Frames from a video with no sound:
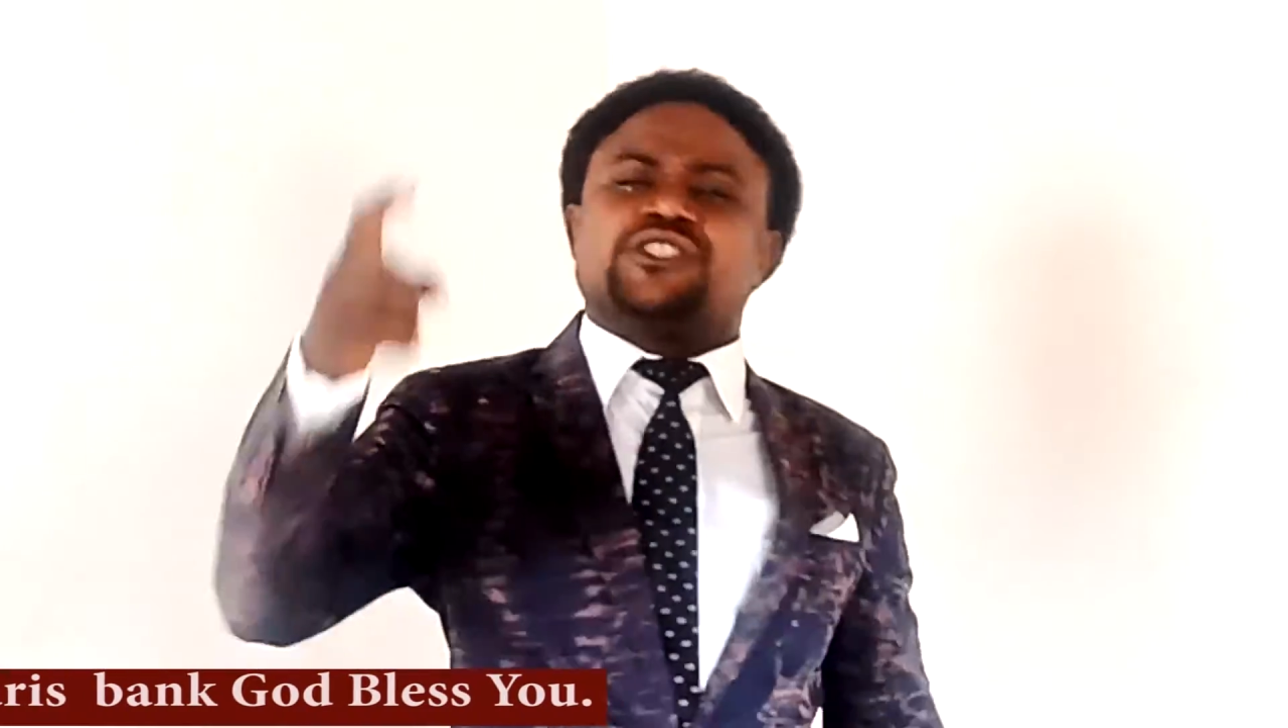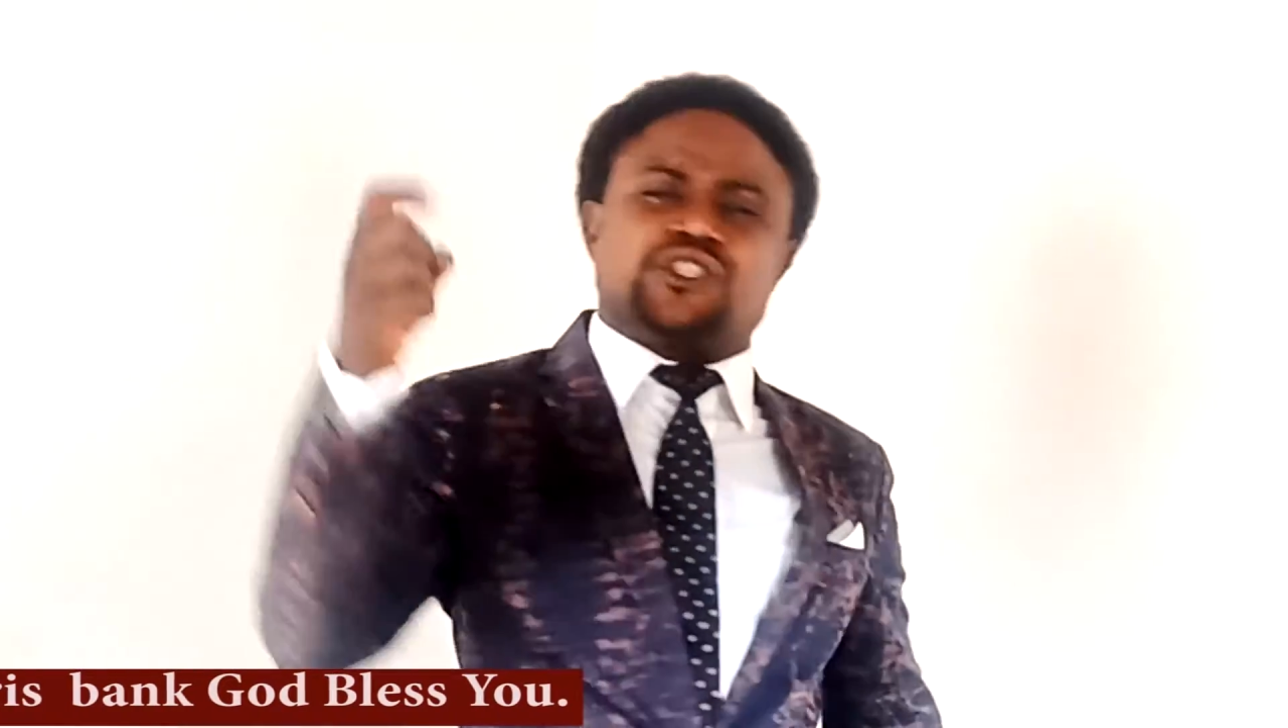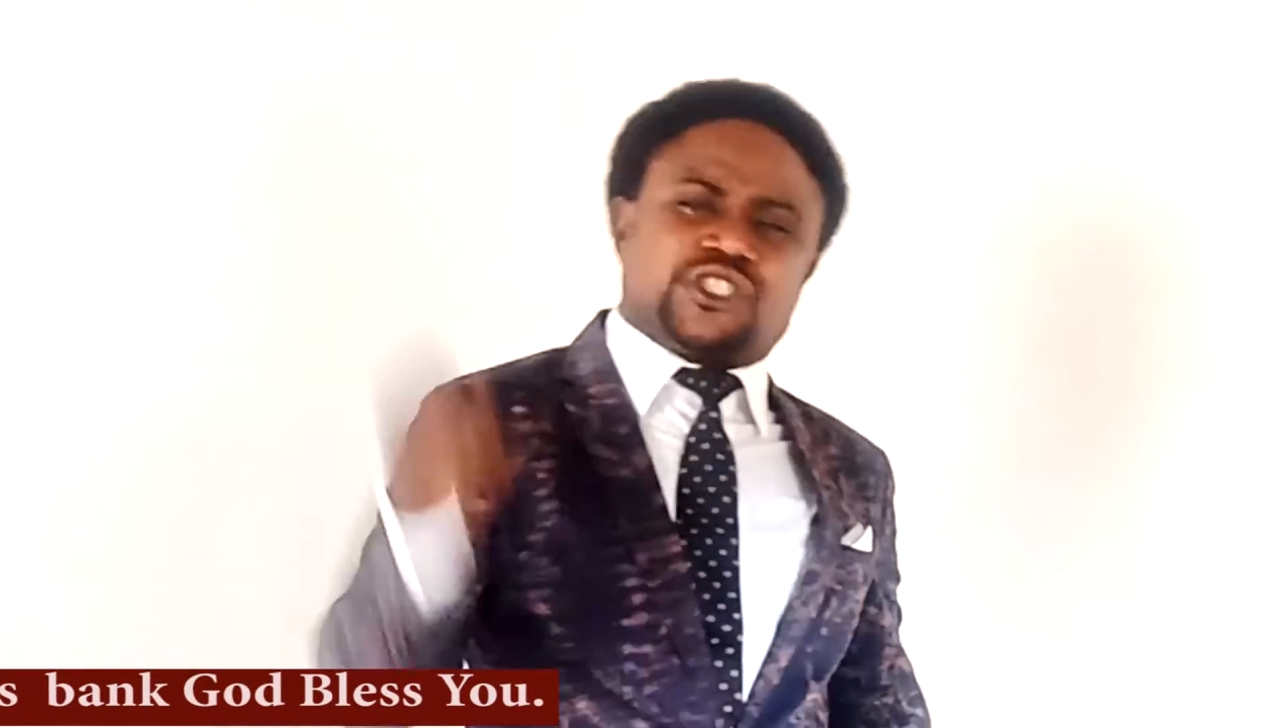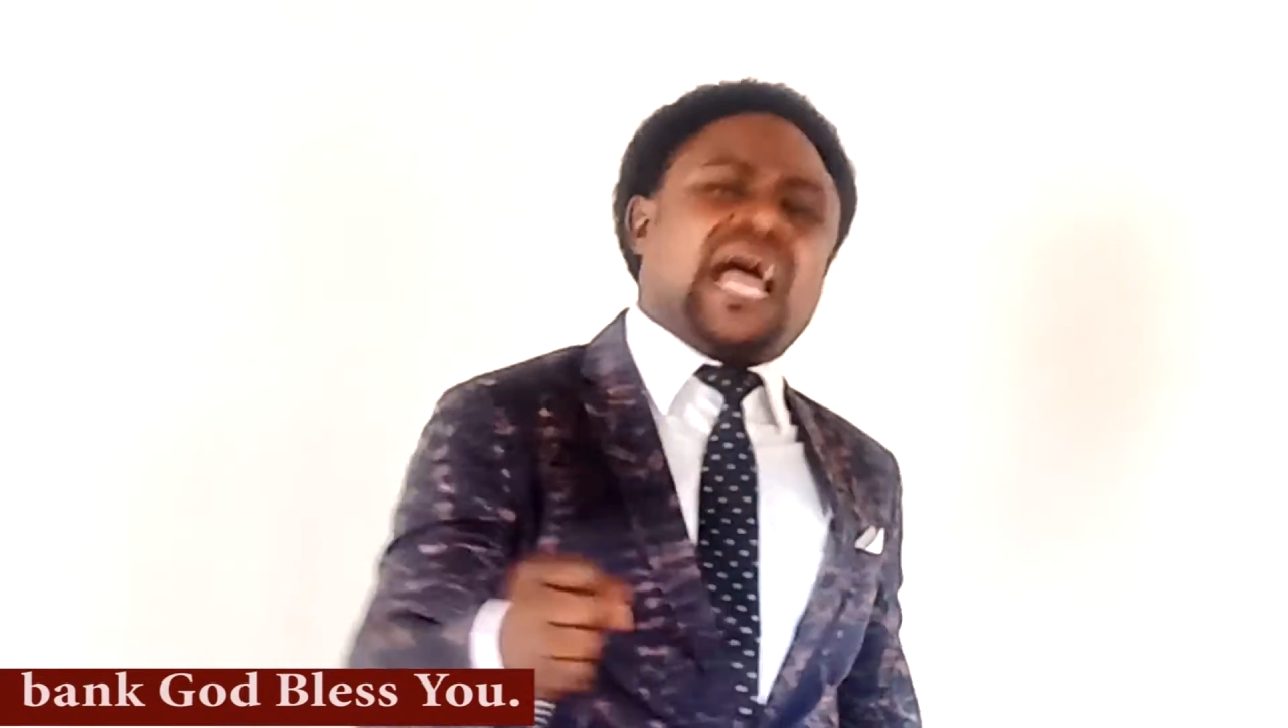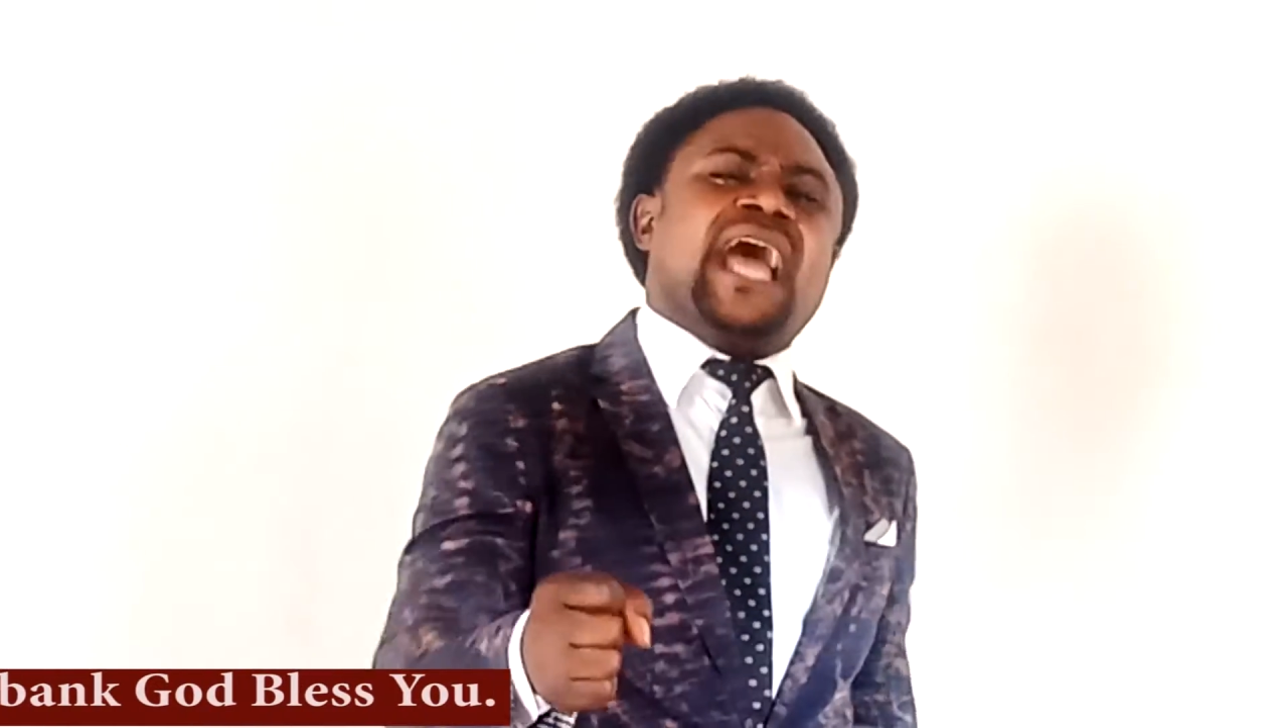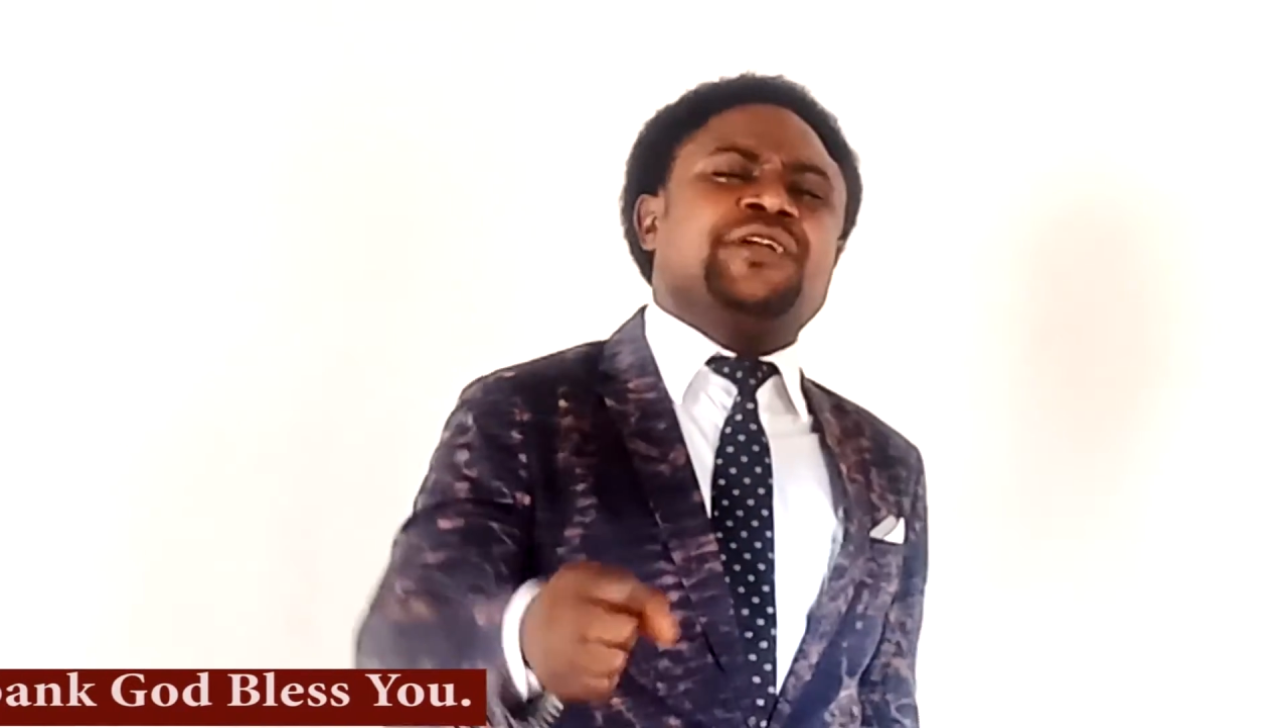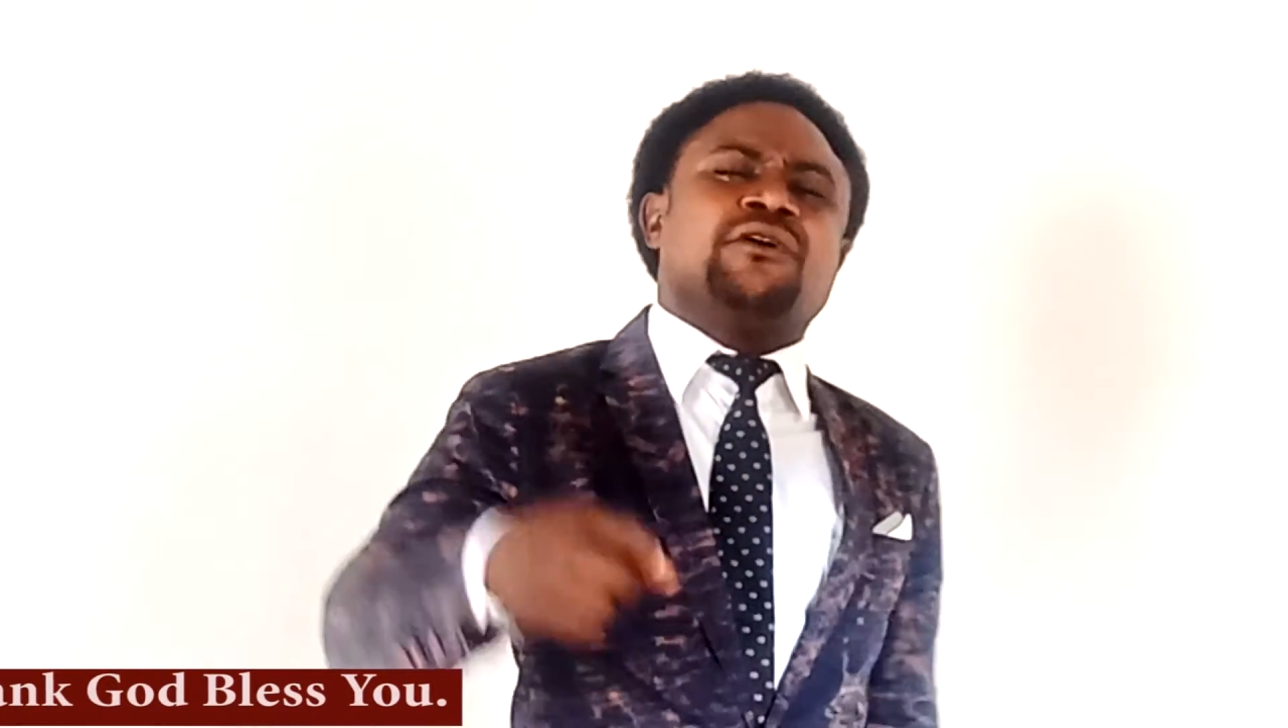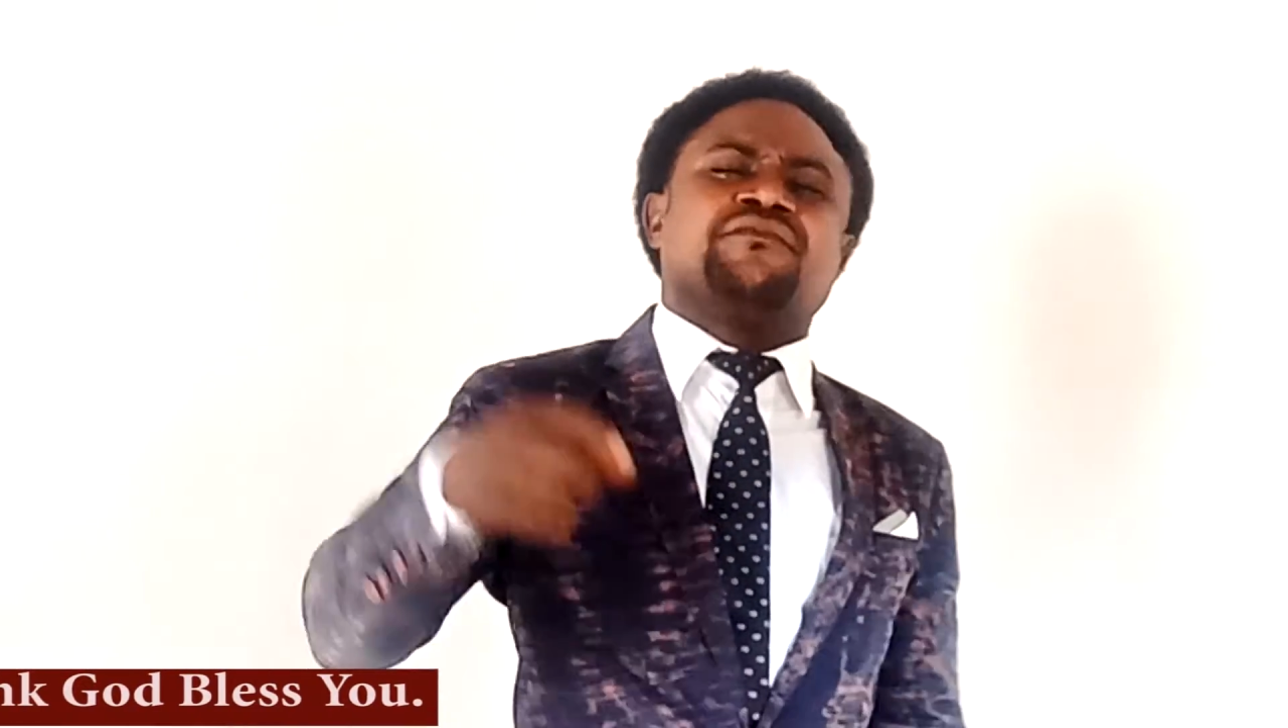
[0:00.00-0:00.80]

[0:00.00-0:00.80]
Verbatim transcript: child